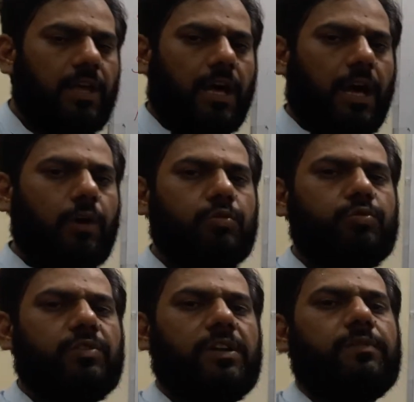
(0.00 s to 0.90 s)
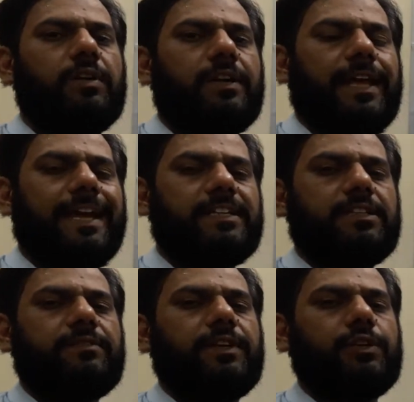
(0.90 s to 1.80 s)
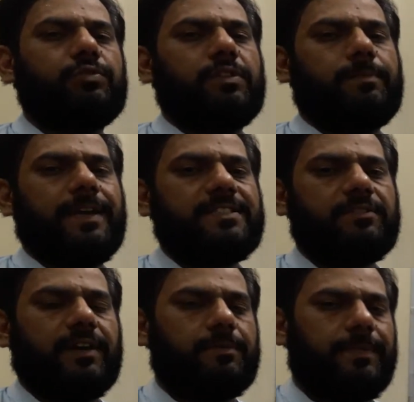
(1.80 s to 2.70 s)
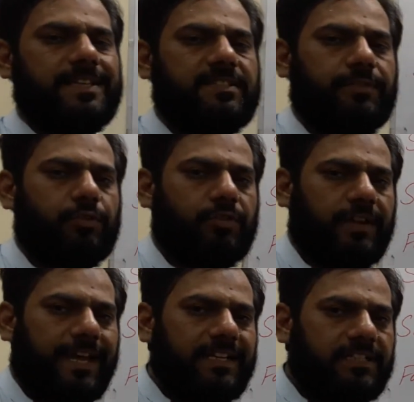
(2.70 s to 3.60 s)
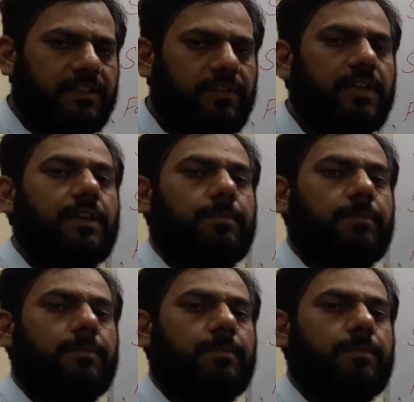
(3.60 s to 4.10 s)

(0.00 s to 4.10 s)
how to convert active into the passive or passive into the active